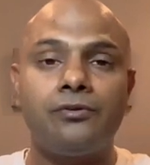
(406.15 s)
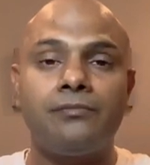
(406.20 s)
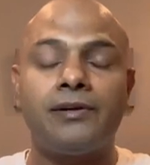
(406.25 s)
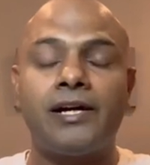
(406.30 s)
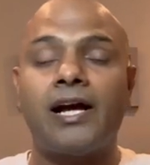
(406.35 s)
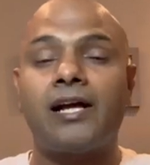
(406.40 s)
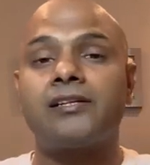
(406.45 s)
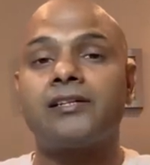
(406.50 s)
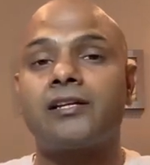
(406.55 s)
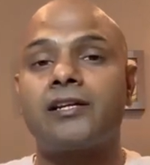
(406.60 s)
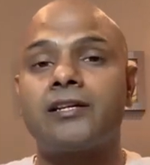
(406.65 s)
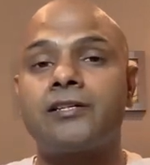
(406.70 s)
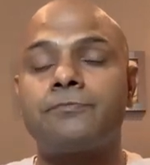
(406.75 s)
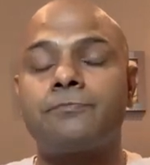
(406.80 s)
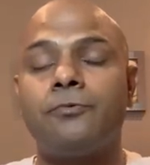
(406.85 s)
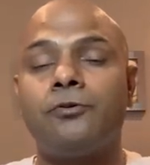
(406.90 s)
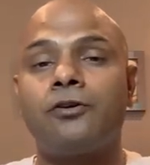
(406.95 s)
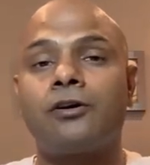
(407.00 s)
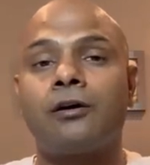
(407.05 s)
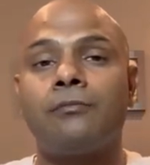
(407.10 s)
My Acharya
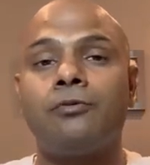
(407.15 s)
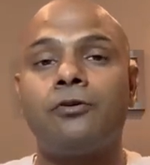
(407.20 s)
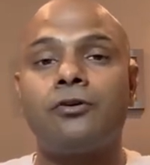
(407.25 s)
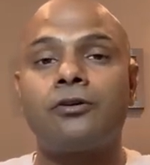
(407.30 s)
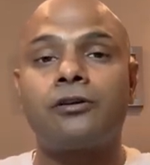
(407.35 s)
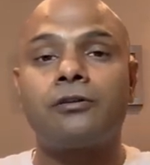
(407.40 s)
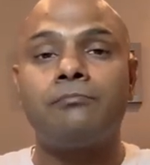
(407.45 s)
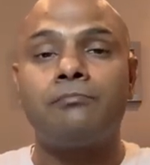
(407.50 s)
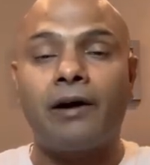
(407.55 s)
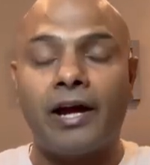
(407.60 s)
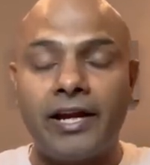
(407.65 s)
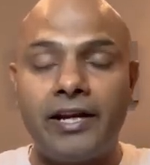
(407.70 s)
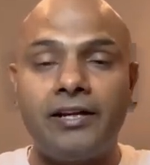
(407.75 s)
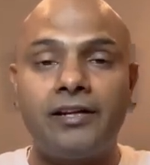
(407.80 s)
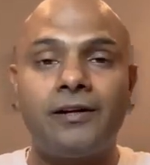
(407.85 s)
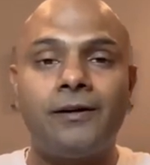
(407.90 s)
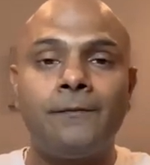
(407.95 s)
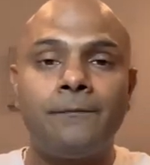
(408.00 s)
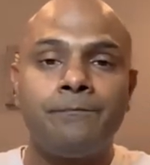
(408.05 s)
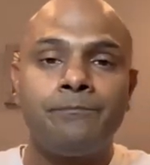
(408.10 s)
spoke about
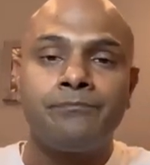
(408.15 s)
mind.